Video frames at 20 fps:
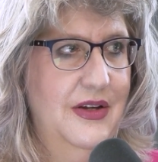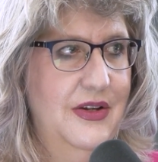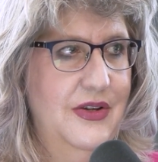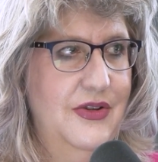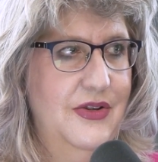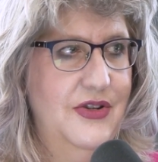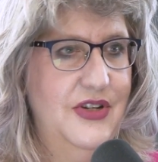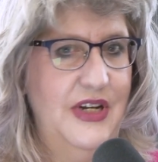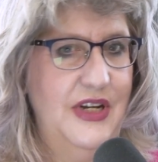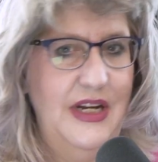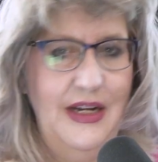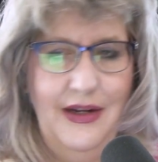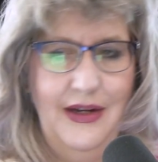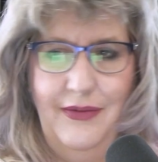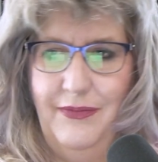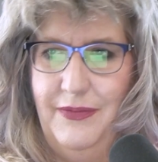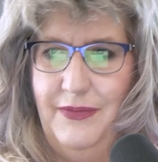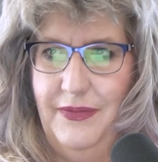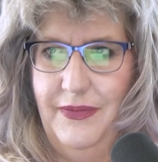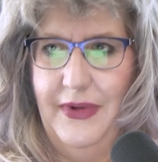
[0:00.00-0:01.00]
She
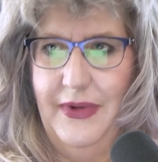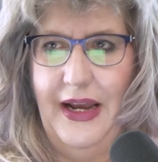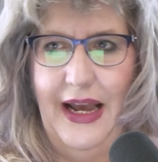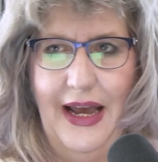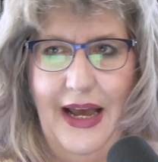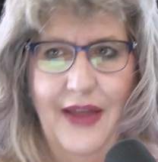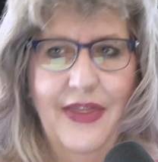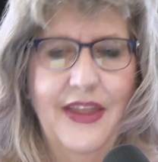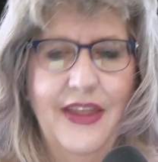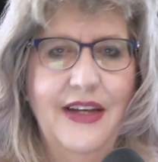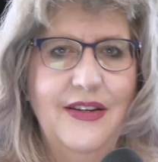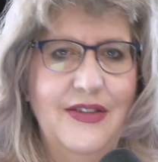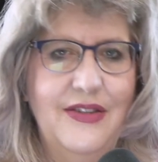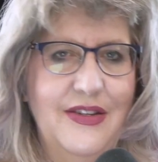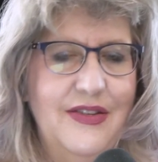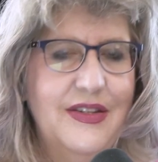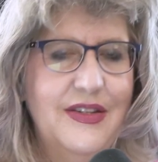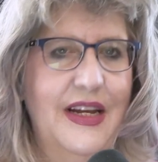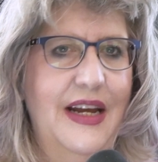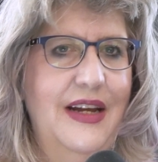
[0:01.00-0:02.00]
had things
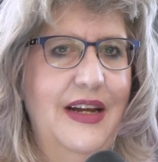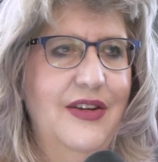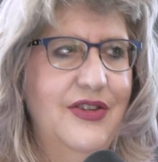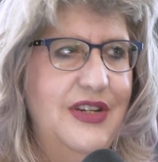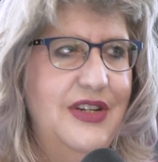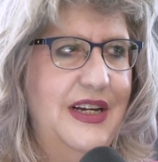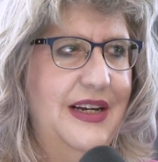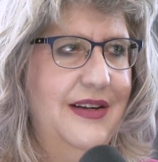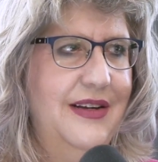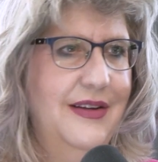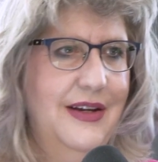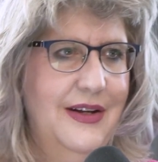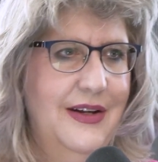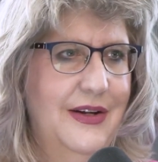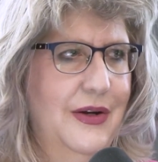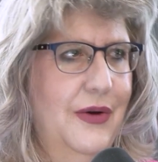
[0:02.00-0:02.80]
to say, and she,